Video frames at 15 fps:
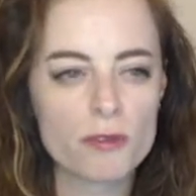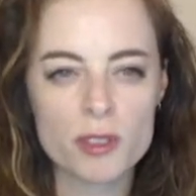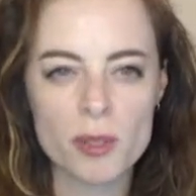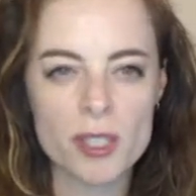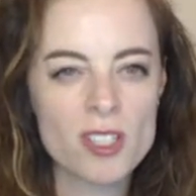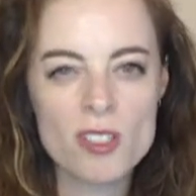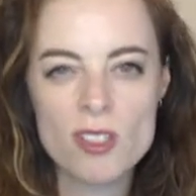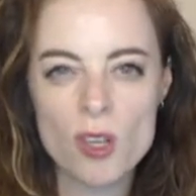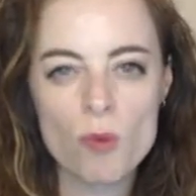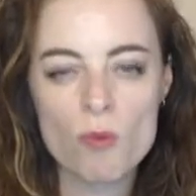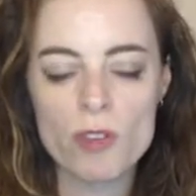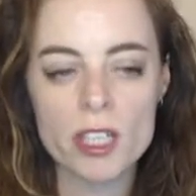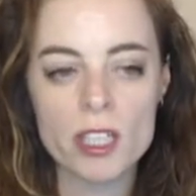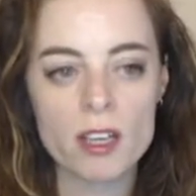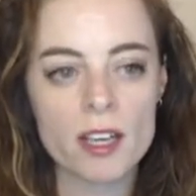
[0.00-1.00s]
so I just don't
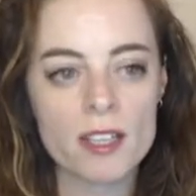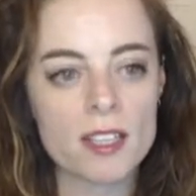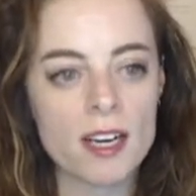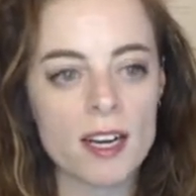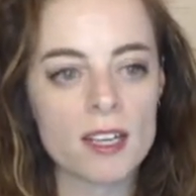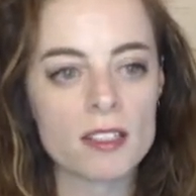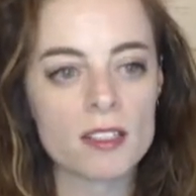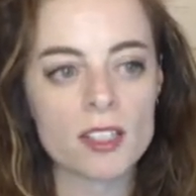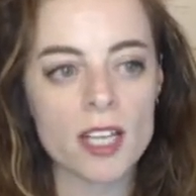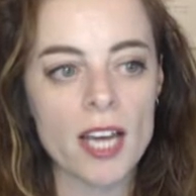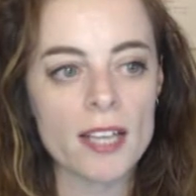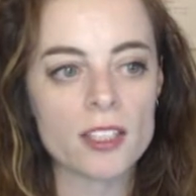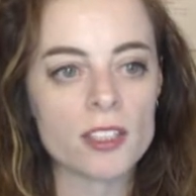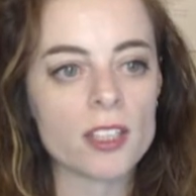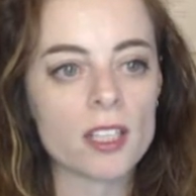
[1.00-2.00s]
really like that
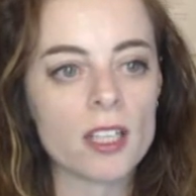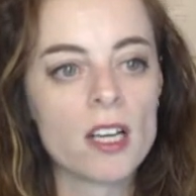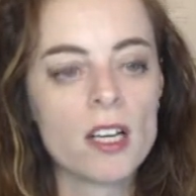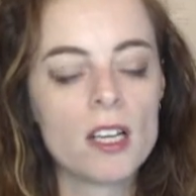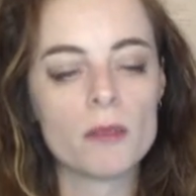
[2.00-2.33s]
editor.